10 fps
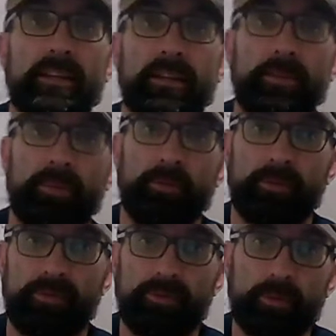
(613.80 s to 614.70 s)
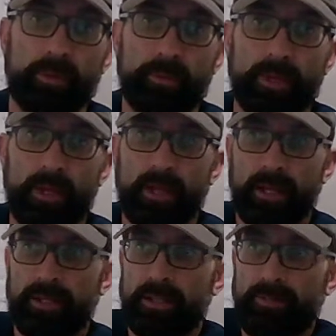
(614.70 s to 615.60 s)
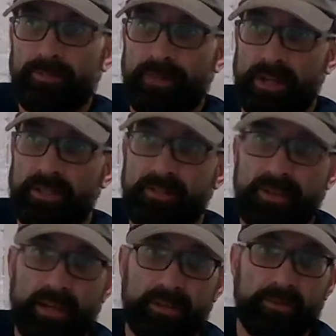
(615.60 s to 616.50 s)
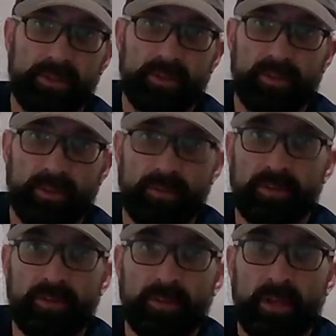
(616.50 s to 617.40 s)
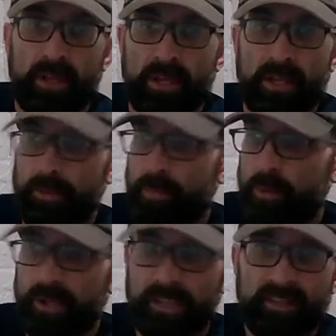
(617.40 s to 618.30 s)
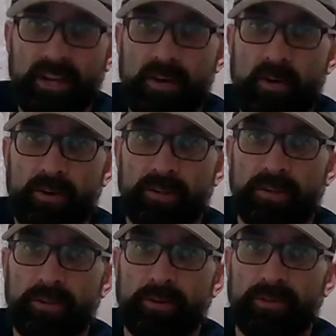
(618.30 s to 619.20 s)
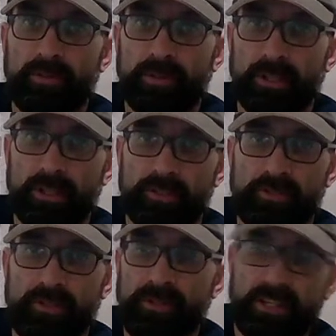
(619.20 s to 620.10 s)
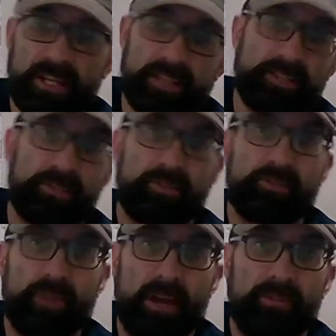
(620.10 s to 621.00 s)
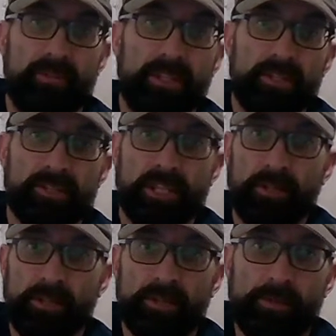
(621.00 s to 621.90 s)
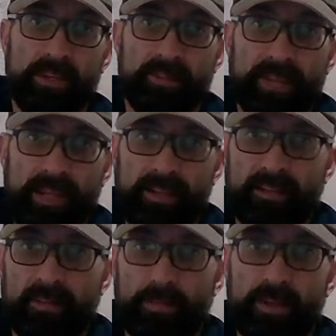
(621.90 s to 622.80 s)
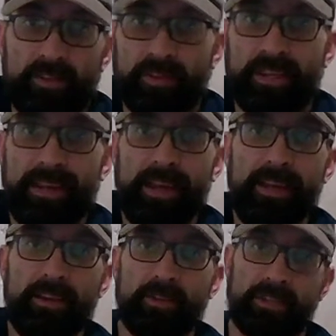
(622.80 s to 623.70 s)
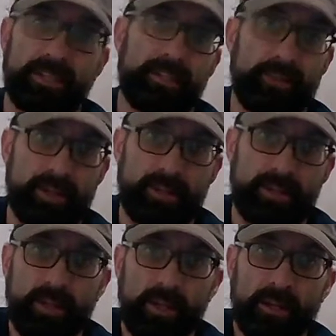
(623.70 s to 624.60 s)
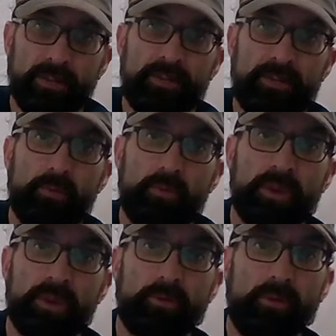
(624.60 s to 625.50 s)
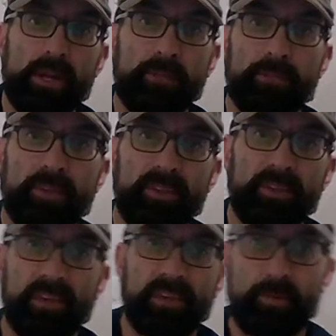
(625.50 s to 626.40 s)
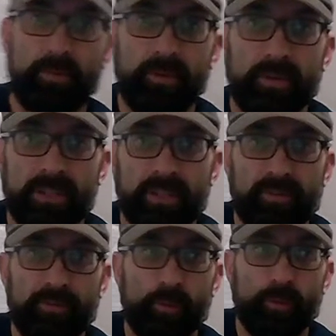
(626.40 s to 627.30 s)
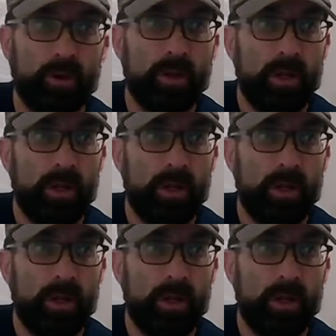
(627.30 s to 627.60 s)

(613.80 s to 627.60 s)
and keep them informed, and they'll find the value in your service. And boy, that's not hard to do if you're in the luxury vacation or travel niche. Keeping them entertained is a piece of cake on the internet. You've got one of the great business opportunities for